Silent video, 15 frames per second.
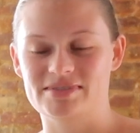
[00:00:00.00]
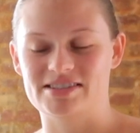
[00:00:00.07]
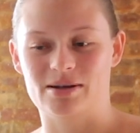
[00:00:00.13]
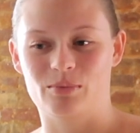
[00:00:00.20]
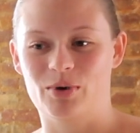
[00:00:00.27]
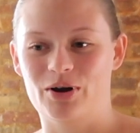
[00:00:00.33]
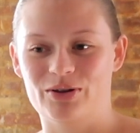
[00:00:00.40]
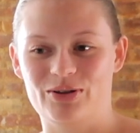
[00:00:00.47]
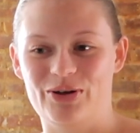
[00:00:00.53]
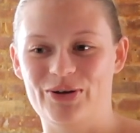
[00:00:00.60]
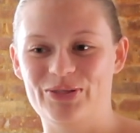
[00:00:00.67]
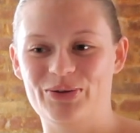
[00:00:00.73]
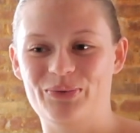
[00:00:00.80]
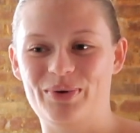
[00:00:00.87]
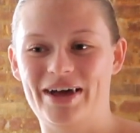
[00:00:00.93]
somewhere
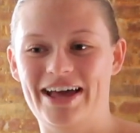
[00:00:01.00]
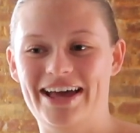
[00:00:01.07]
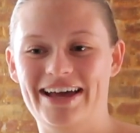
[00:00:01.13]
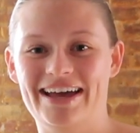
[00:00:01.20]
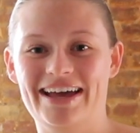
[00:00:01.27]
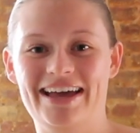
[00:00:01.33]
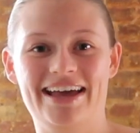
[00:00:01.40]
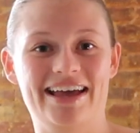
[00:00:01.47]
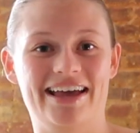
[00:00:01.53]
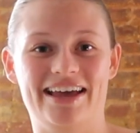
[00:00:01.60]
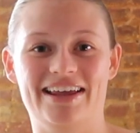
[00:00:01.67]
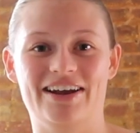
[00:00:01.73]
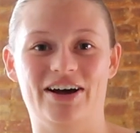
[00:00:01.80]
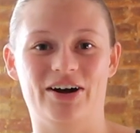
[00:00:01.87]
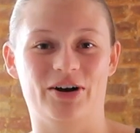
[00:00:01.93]
along the way
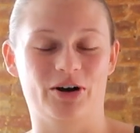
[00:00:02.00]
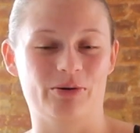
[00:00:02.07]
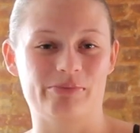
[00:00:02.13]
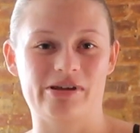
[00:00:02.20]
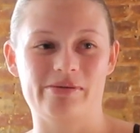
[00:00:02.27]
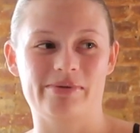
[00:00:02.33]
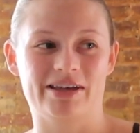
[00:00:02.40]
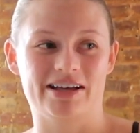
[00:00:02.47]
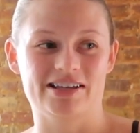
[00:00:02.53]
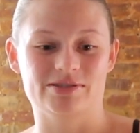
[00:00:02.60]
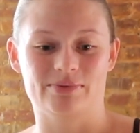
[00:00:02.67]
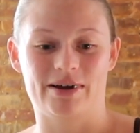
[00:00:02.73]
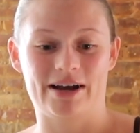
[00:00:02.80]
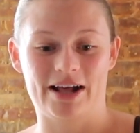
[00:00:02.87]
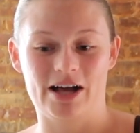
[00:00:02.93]
and not hurt me because
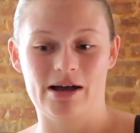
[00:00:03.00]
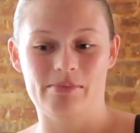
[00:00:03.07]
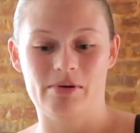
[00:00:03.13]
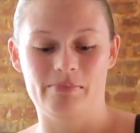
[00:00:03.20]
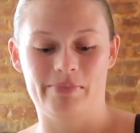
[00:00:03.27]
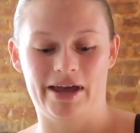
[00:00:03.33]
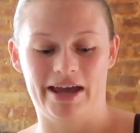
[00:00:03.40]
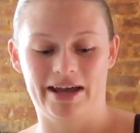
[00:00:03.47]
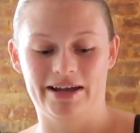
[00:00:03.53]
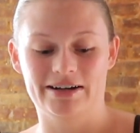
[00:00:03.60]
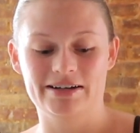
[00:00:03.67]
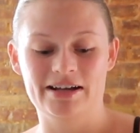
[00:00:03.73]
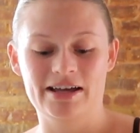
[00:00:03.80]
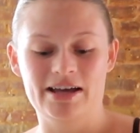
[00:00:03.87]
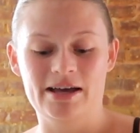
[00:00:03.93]
right now I'm in
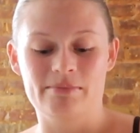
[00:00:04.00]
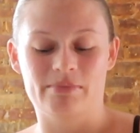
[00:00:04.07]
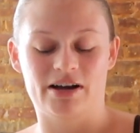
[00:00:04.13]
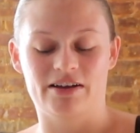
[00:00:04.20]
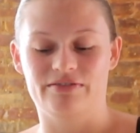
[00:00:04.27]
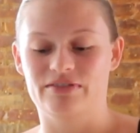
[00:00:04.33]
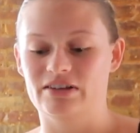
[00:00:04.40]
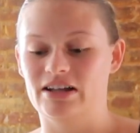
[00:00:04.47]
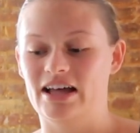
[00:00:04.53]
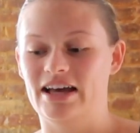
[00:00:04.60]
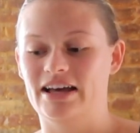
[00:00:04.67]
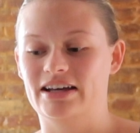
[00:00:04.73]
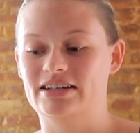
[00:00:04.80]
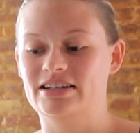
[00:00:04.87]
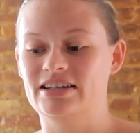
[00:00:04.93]
pain, but I feel
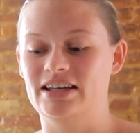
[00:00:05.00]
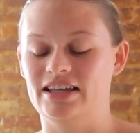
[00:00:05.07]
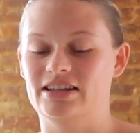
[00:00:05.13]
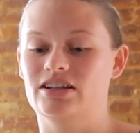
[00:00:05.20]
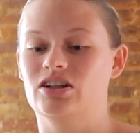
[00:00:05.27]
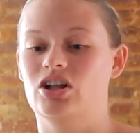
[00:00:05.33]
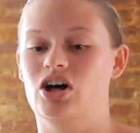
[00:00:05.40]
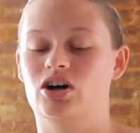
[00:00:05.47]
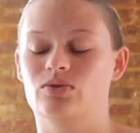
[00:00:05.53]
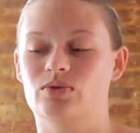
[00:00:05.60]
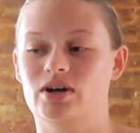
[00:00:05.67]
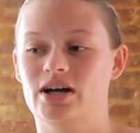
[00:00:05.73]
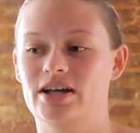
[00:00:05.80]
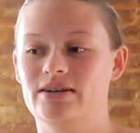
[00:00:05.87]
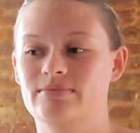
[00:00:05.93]
like in the long
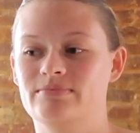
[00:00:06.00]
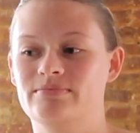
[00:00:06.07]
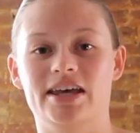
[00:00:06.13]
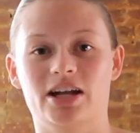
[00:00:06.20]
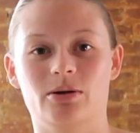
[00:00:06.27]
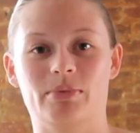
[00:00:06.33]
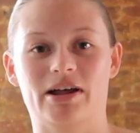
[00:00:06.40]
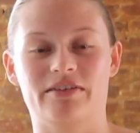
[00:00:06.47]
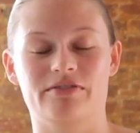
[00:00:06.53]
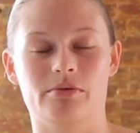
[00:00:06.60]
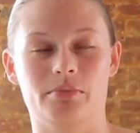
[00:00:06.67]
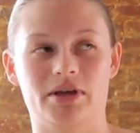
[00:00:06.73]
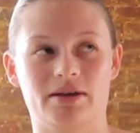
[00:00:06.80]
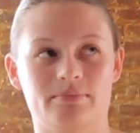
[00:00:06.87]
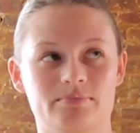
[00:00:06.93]
run, it'll
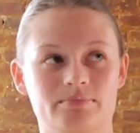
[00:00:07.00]
benefit me.